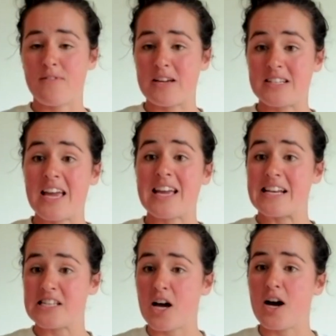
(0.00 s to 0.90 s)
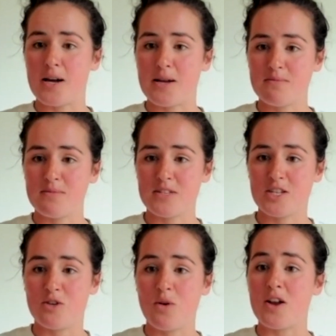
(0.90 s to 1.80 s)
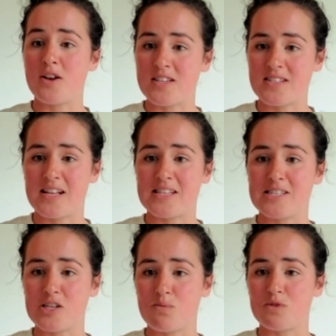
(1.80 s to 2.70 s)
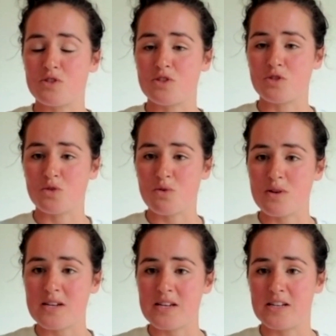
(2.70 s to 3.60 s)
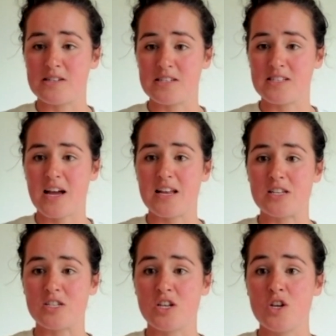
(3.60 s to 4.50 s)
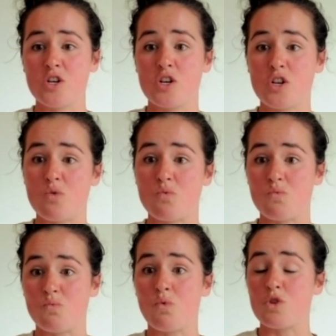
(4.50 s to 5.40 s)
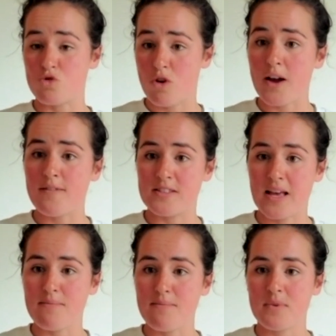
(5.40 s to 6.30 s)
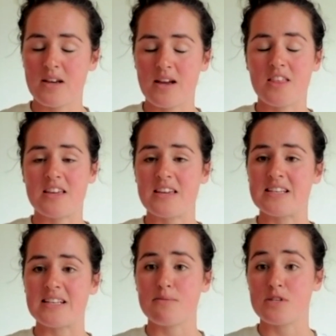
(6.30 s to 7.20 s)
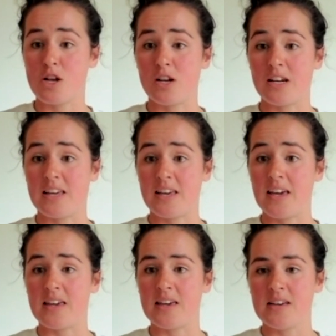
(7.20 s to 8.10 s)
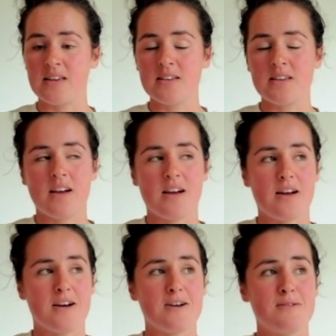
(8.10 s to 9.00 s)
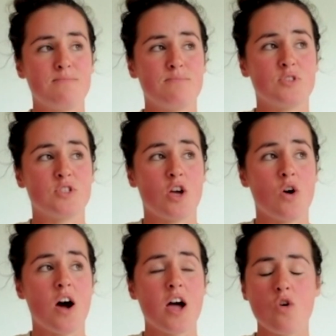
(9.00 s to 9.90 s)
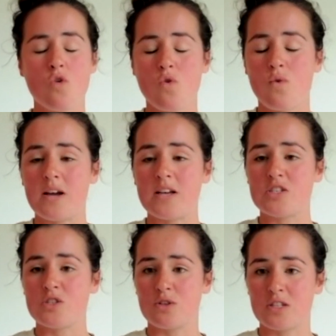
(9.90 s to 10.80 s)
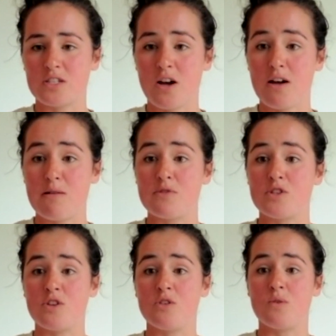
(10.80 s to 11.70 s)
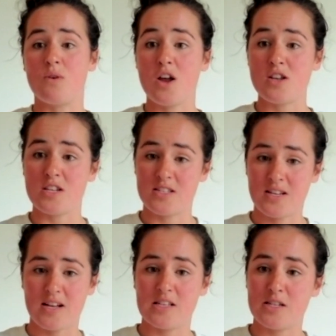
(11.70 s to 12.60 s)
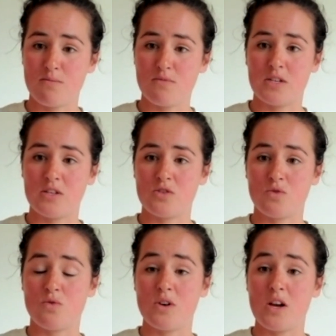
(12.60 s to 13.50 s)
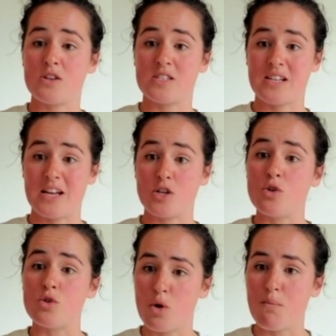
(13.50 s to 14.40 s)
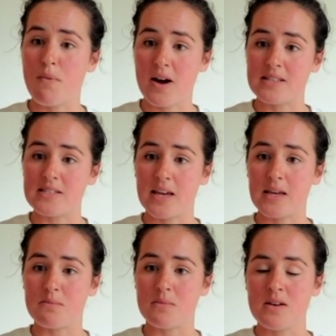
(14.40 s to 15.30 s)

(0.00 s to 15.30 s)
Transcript: taking time to understand someone's story and understand, what drives them, I think is absolutely key. So I always took the time to understand somebody's story, understand who's on my team,